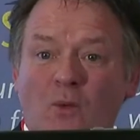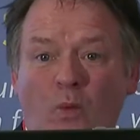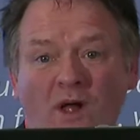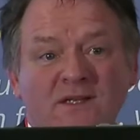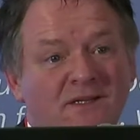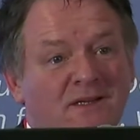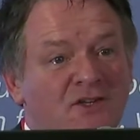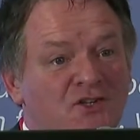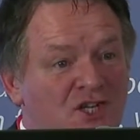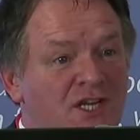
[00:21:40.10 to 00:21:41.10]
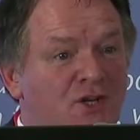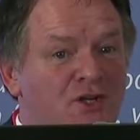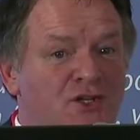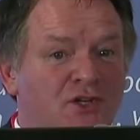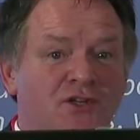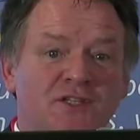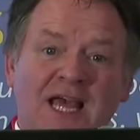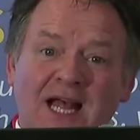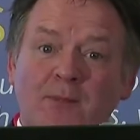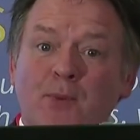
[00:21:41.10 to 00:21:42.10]
what she could do to
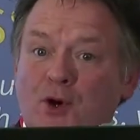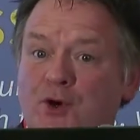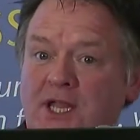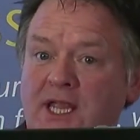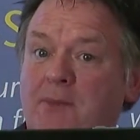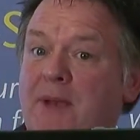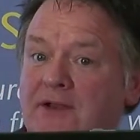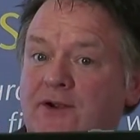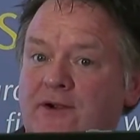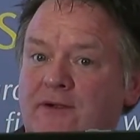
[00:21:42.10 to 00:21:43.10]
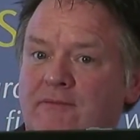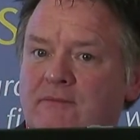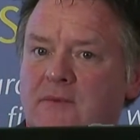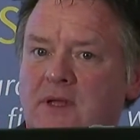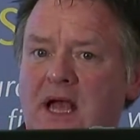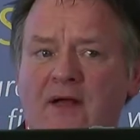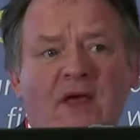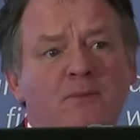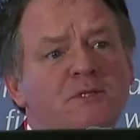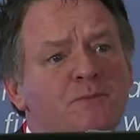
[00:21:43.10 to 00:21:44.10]
help her day better. And
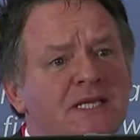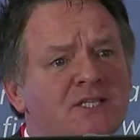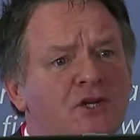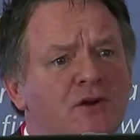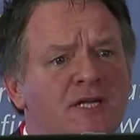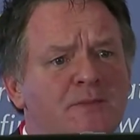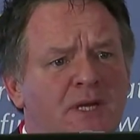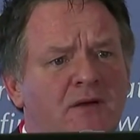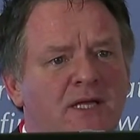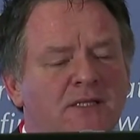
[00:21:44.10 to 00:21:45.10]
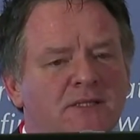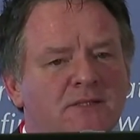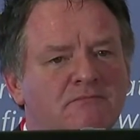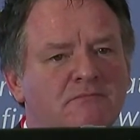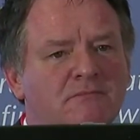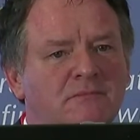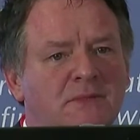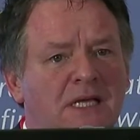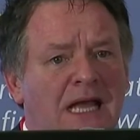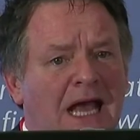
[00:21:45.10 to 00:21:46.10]
that was based on her experience.
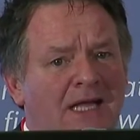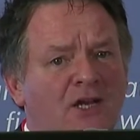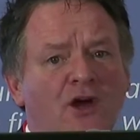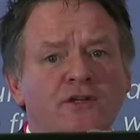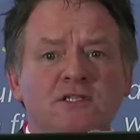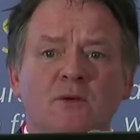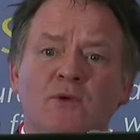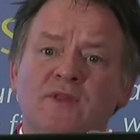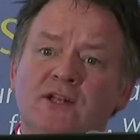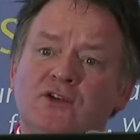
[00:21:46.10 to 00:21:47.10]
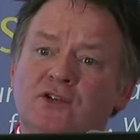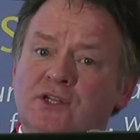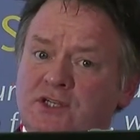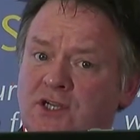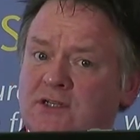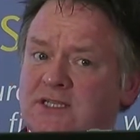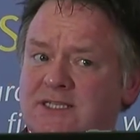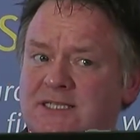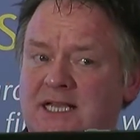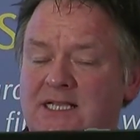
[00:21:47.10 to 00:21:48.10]
And how someone then could conduct this
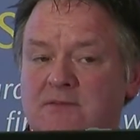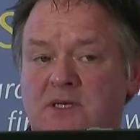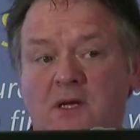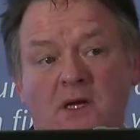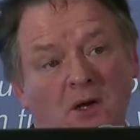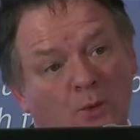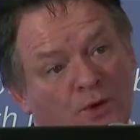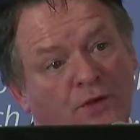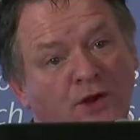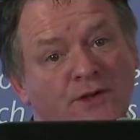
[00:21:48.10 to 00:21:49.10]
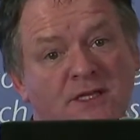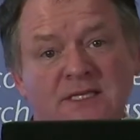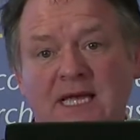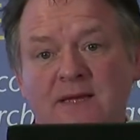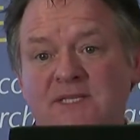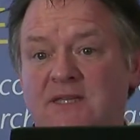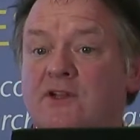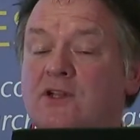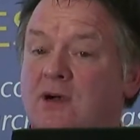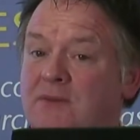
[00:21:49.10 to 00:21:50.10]
assessment without at times
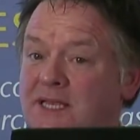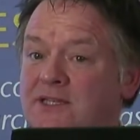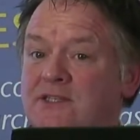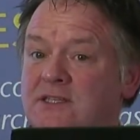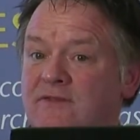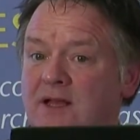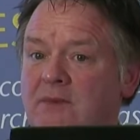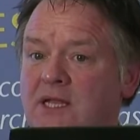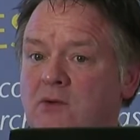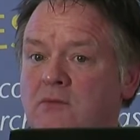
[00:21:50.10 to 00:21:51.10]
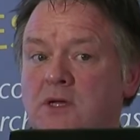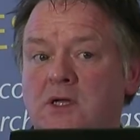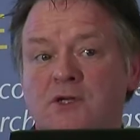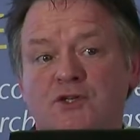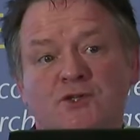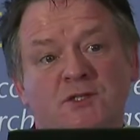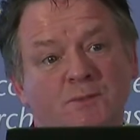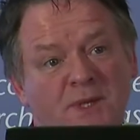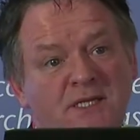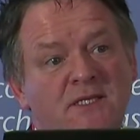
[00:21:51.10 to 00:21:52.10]
even coming into the family home to
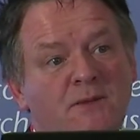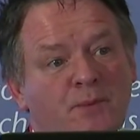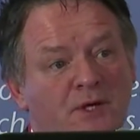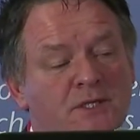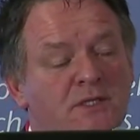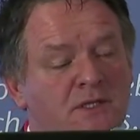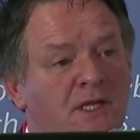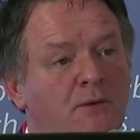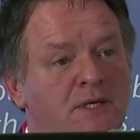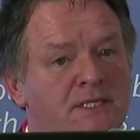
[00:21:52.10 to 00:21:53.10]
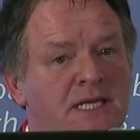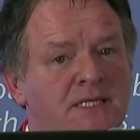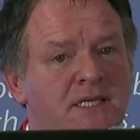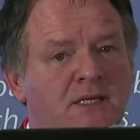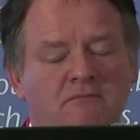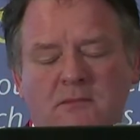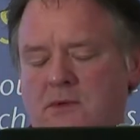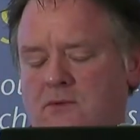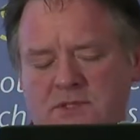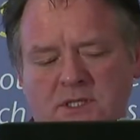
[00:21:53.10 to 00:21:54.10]
speak to the person that they were assessing
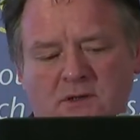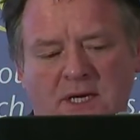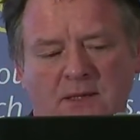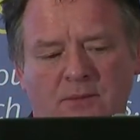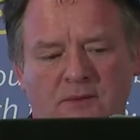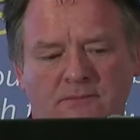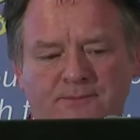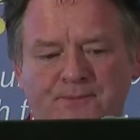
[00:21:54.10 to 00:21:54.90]
was incredible.